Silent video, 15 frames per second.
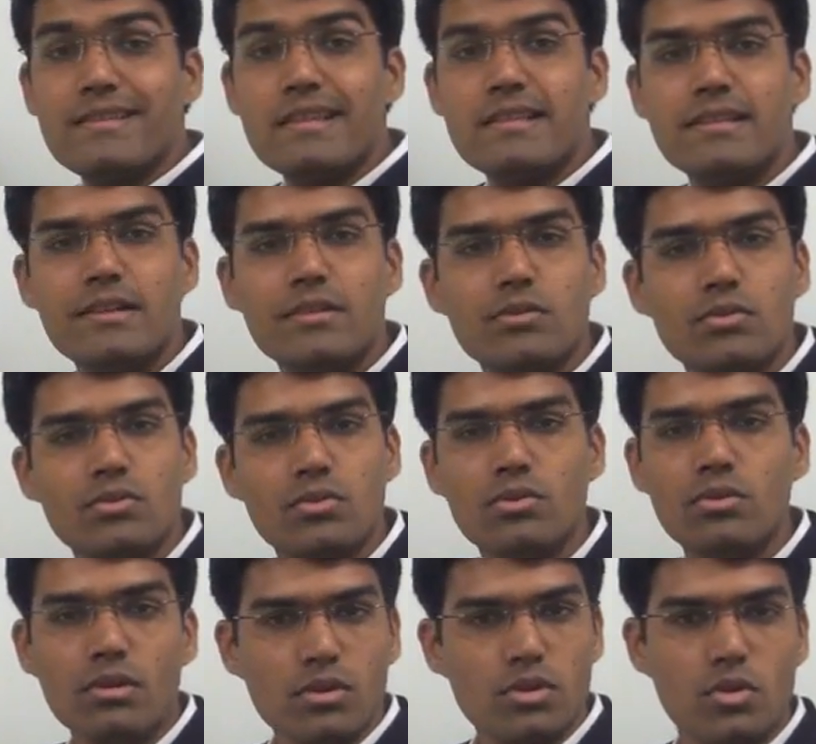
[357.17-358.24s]
6 into
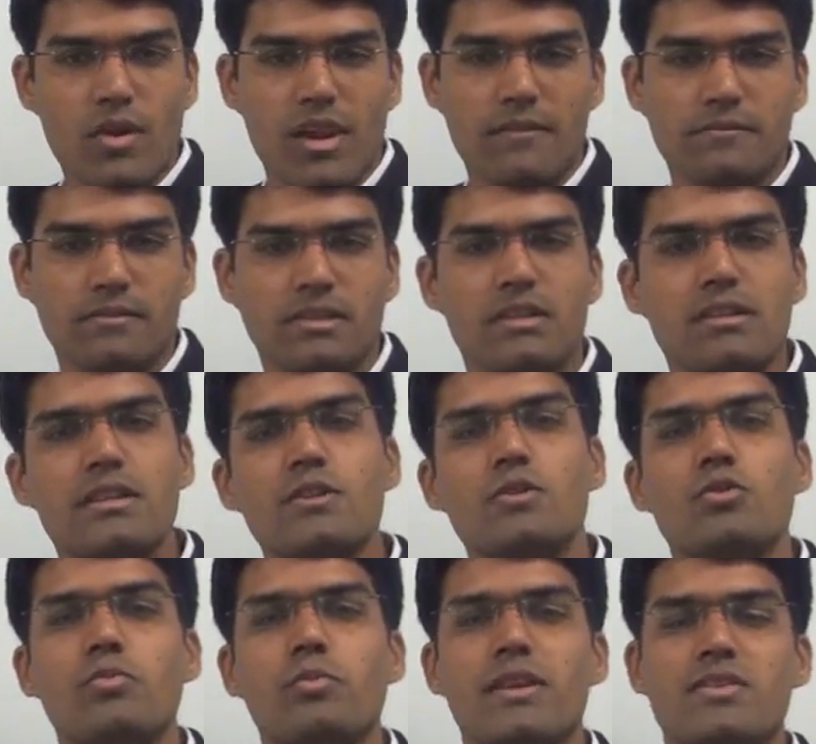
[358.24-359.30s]
2 12,
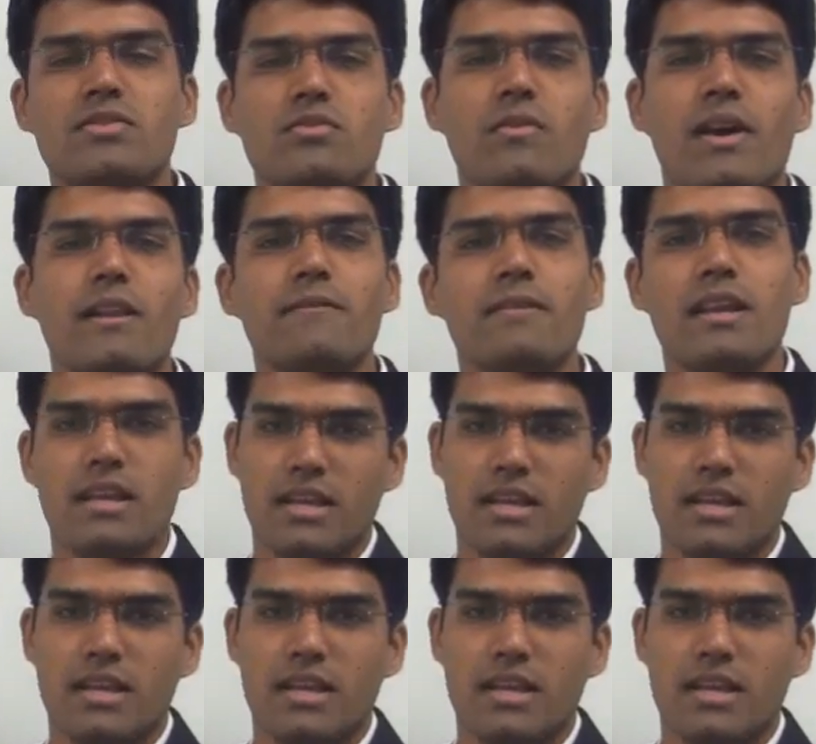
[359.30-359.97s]
32 plus 12